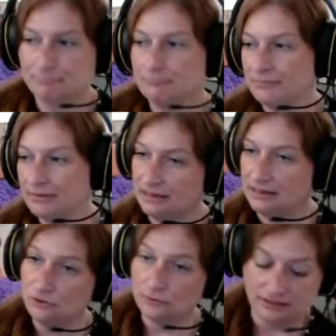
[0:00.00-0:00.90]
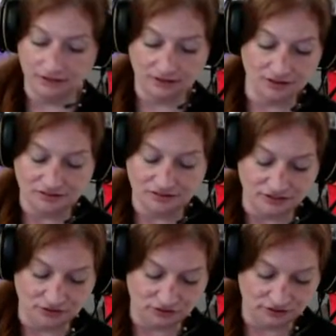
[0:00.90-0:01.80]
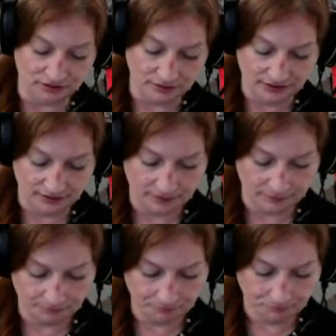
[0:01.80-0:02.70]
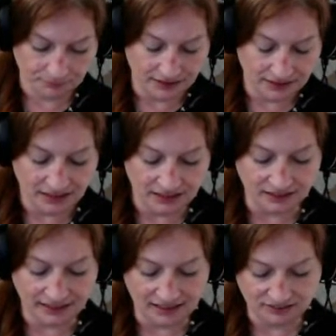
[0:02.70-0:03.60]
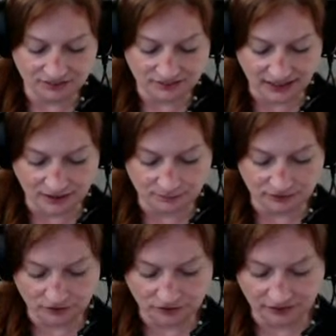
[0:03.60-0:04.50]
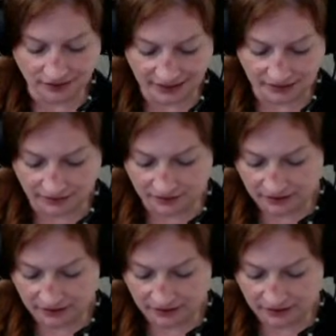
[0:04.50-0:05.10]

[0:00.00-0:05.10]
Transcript: Ignoring the Constitution. In the case of Tatum versus Laird,